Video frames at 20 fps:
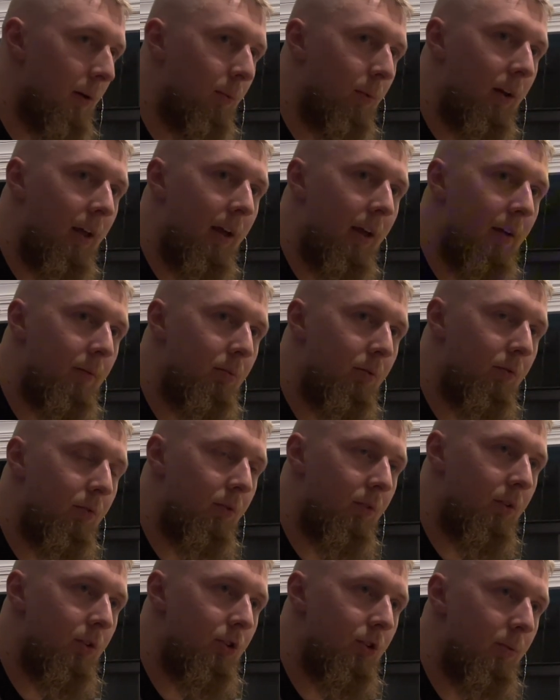what I had before
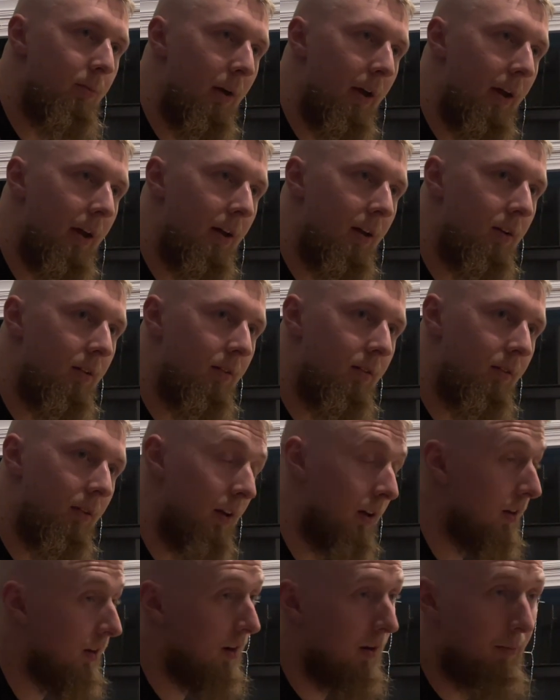the gym.
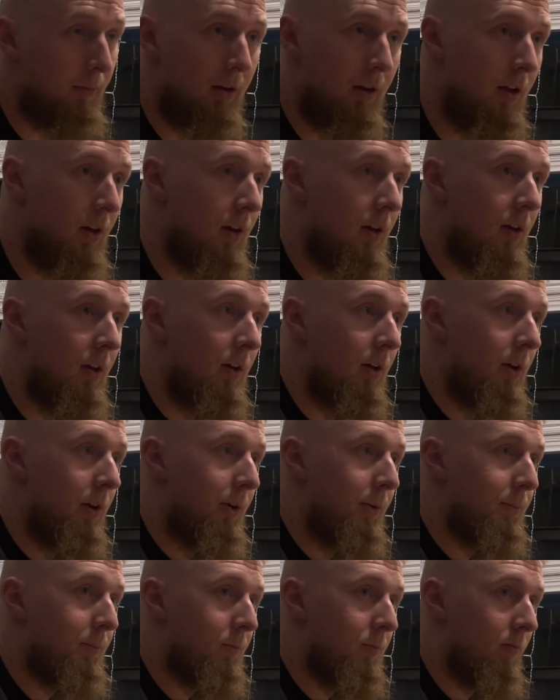I mean,
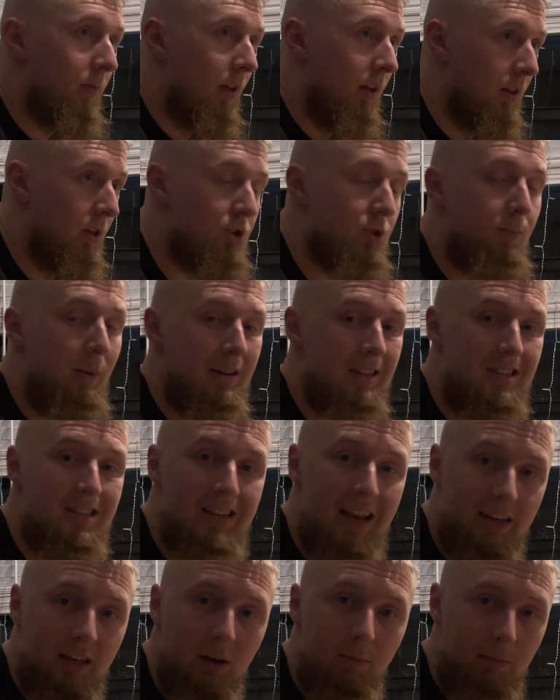this is my
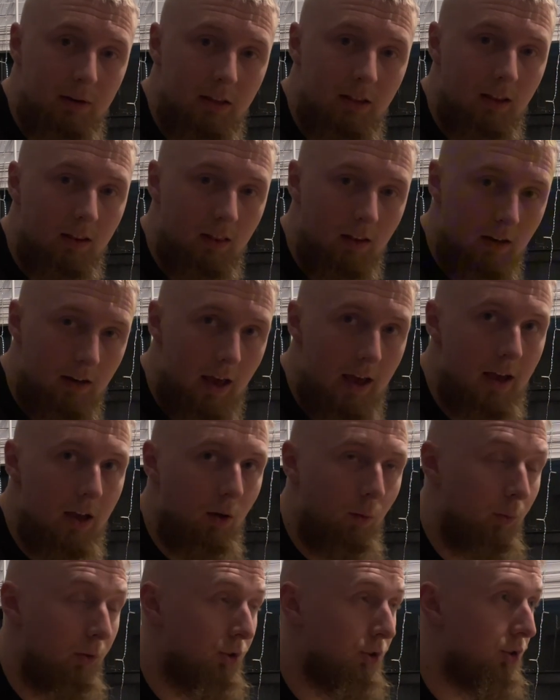second meal of the day,
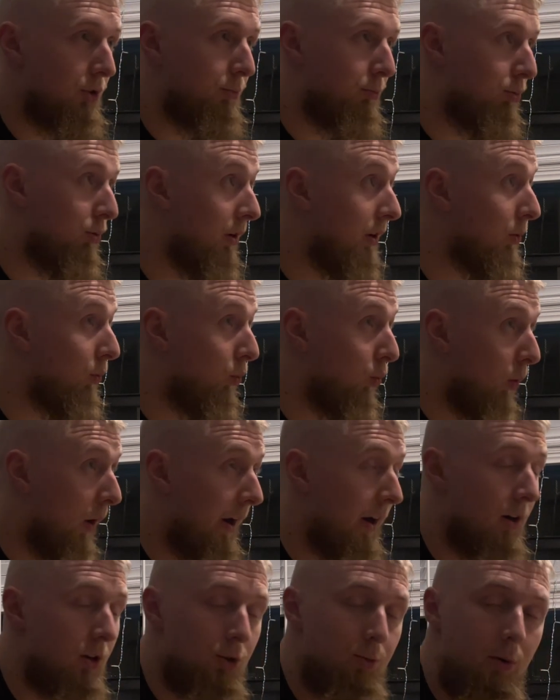which is pretty
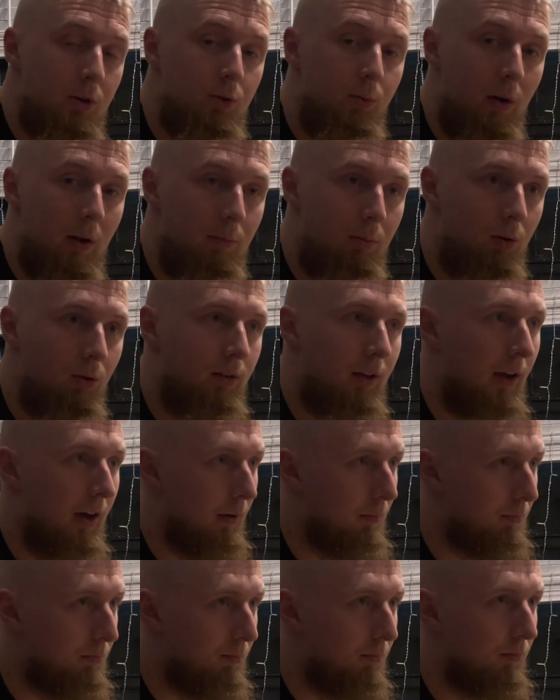rare, especially when I'm bulking. I
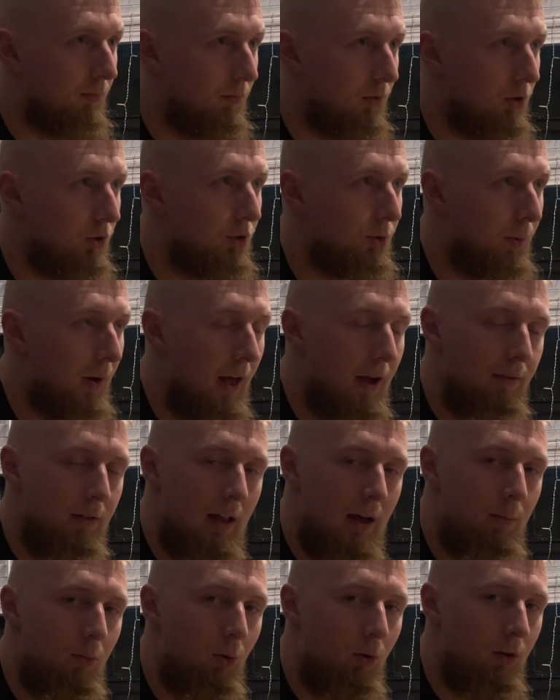usually would have a
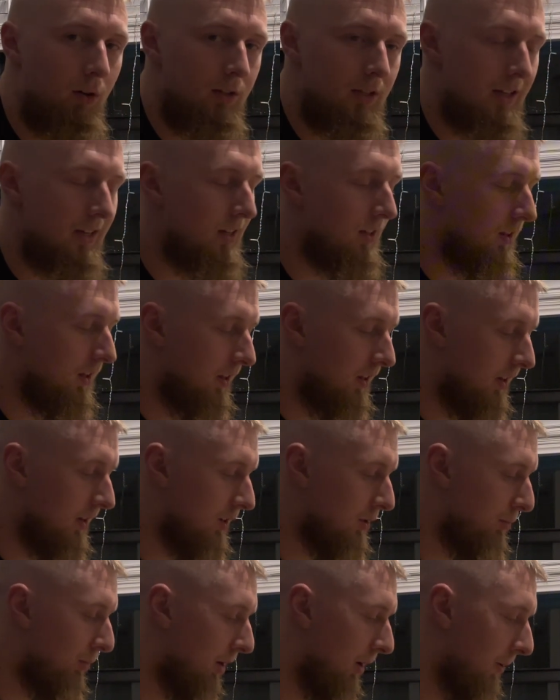lot more to eat than this,
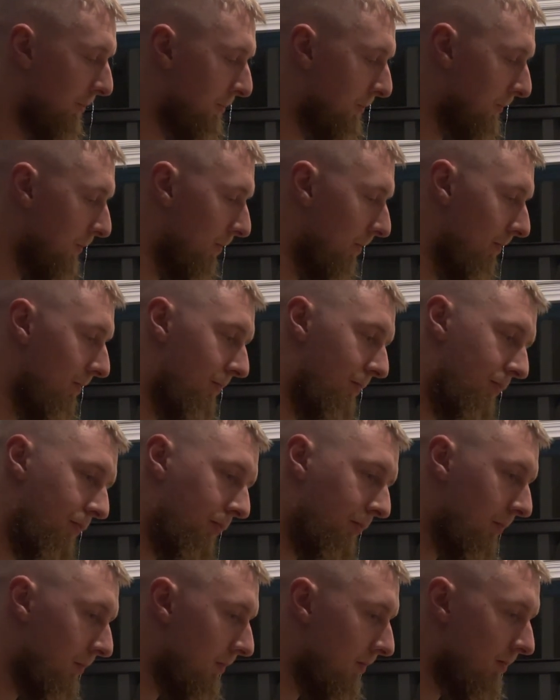but
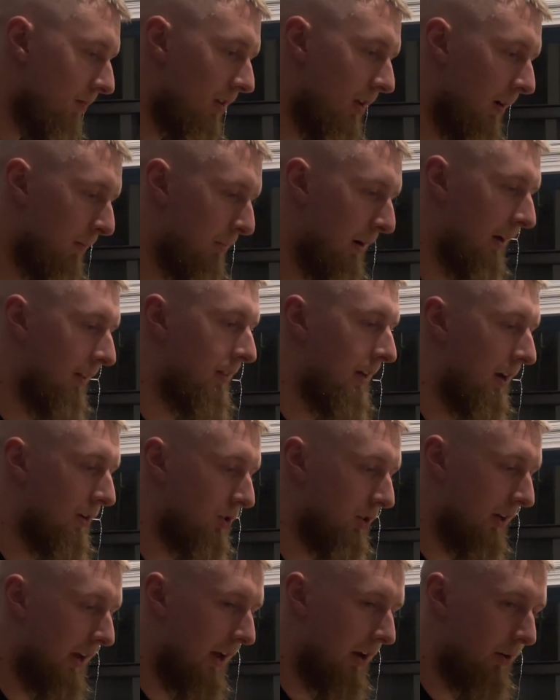about
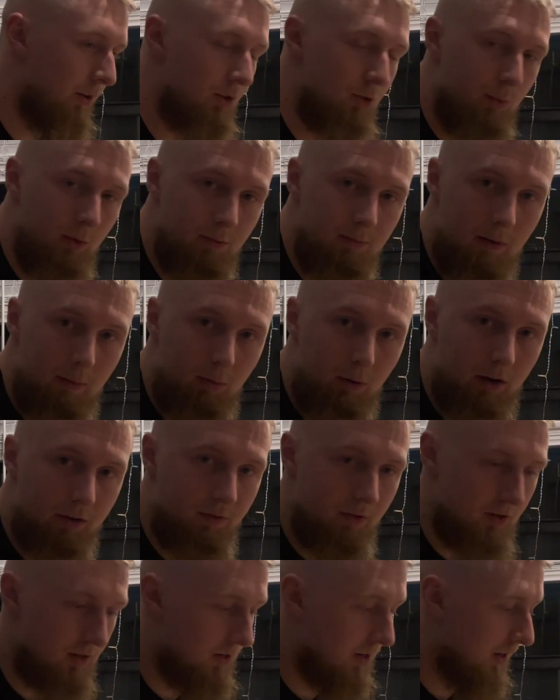1,000 calories with my
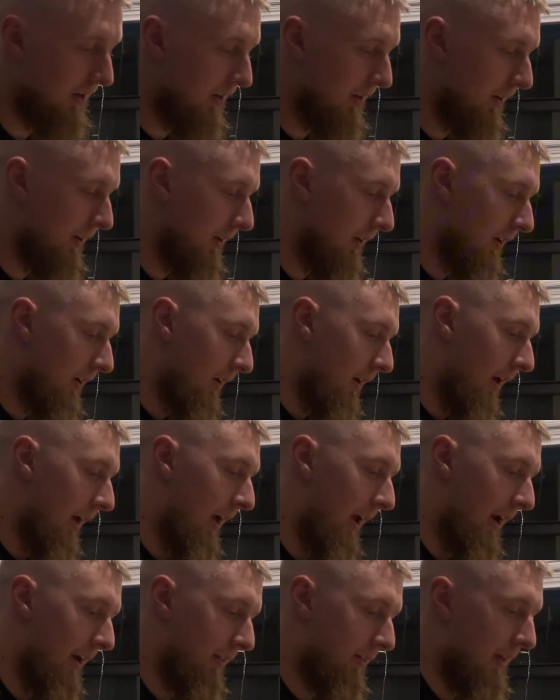breakfast,
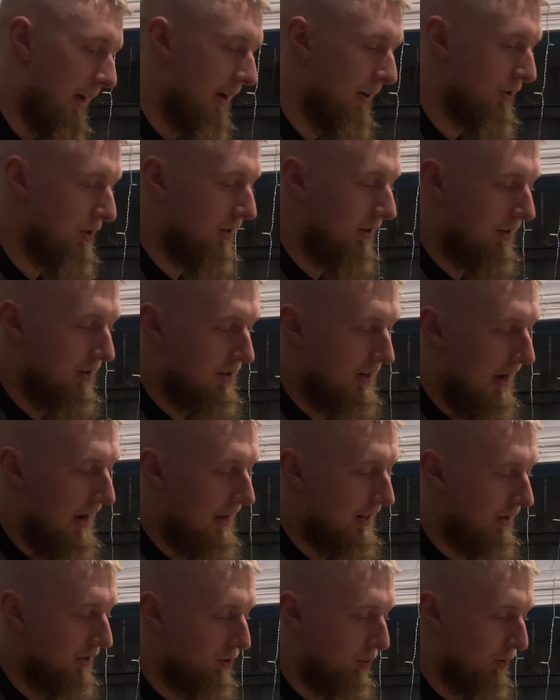and 1,000, let's
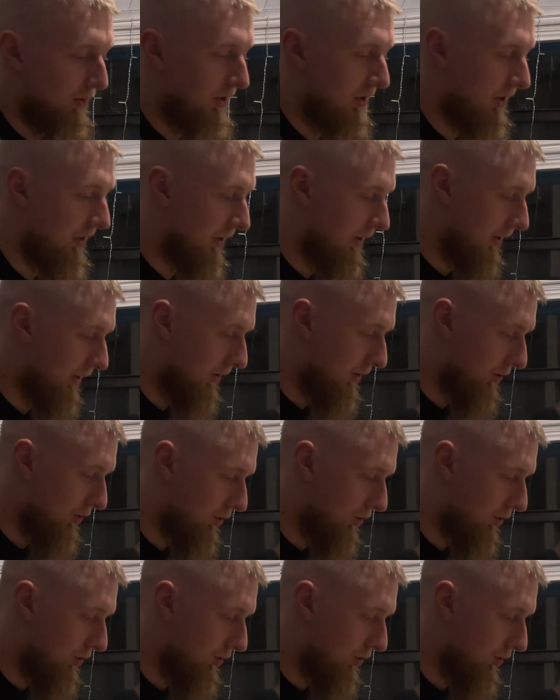add the tortilla,